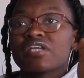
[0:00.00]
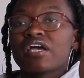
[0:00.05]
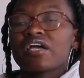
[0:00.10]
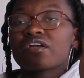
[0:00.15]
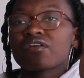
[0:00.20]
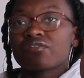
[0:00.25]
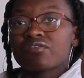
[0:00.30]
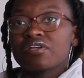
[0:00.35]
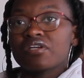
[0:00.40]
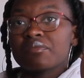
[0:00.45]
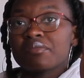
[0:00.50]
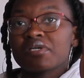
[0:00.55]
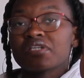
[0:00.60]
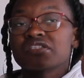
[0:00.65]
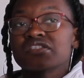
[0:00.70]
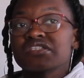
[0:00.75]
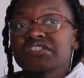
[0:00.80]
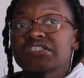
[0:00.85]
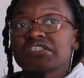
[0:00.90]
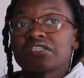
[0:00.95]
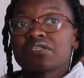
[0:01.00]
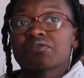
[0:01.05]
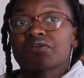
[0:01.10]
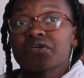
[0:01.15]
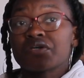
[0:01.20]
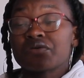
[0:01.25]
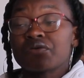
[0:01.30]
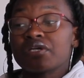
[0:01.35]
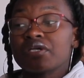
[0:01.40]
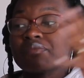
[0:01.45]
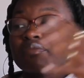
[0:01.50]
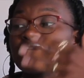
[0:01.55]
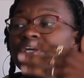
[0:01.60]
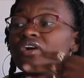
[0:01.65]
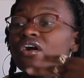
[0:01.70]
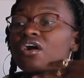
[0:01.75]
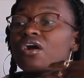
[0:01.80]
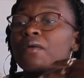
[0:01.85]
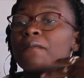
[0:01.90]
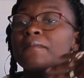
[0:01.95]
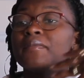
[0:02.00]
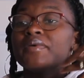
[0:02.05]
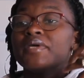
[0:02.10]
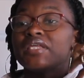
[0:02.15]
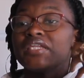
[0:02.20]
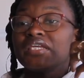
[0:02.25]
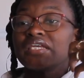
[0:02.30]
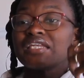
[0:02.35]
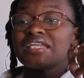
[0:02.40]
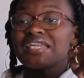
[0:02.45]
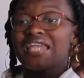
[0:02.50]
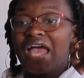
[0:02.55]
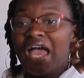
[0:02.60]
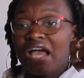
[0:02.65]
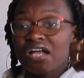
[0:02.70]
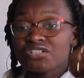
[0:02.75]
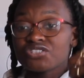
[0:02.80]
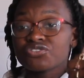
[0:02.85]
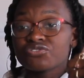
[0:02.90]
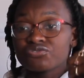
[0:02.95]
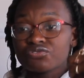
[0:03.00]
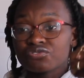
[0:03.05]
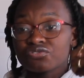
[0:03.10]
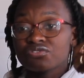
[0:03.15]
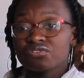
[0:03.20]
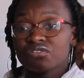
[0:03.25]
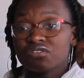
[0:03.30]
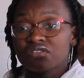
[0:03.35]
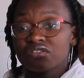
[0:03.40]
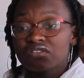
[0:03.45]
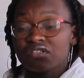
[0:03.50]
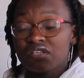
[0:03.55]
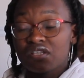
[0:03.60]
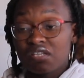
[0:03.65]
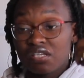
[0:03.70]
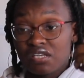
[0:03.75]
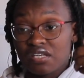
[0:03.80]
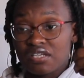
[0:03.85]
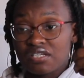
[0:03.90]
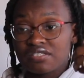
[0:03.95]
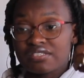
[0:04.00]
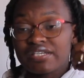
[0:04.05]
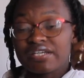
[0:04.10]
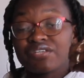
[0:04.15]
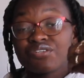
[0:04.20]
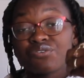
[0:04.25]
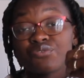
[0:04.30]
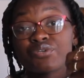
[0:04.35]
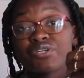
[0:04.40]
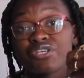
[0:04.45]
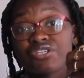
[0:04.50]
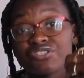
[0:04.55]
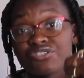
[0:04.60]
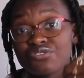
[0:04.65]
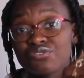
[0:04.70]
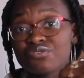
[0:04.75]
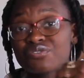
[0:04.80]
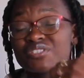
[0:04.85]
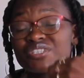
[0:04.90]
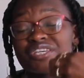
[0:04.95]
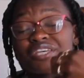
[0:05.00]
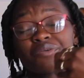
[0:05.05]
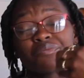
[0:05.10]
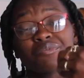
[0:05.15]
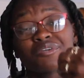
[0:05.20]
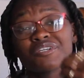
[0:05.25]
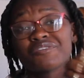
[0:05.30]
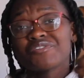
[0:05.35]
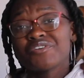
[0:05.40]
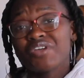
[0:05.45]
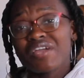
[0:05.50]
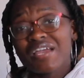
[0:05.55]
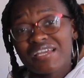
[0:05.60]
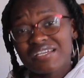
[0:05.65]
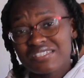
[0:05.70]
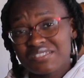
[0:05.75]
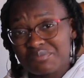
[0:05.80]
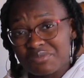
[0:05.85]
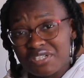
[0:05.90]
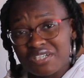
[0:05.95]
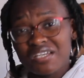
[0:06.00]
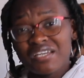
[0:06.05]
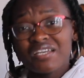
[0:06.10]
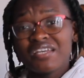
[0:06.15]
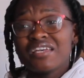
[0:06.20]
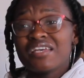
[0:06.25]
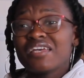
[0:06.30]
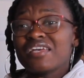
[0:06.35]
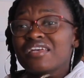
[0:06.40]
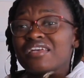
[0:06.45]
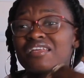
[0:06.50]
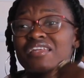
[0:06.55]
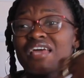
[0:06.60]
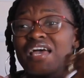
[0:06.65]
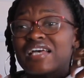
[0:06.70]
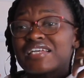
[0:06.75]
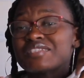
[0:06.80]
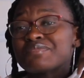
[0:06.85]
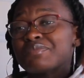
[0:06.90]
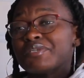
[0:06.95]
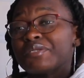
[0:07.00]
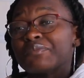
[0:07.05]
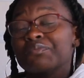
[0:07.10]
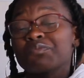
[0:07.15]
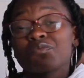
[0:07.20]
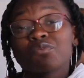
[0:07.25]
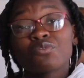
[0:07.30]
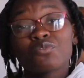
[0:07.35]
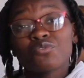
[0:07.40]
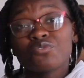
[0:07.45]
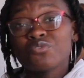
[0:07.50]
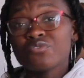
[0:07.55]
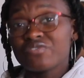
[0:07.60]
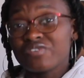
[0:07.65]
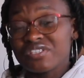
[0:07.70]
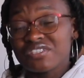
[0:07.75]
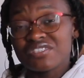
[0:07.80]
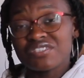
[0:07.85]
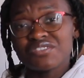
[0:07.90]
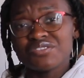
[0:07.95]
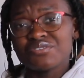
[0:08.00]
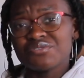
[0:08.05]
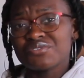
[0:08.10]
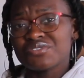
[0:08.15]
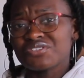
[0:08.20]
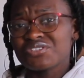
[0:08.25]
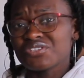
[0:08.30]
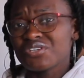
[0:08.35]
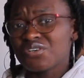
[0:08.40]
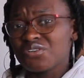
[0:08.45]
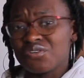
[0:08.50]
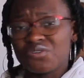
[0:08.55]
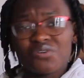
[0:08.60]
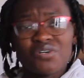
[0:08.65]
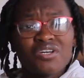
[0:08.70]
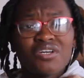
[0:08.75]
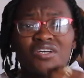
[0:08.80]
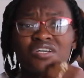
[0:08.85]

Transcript: that cream. It is a steroid cream. There are many natural things that you can do to get rid of your eczema. It has been proven to do so.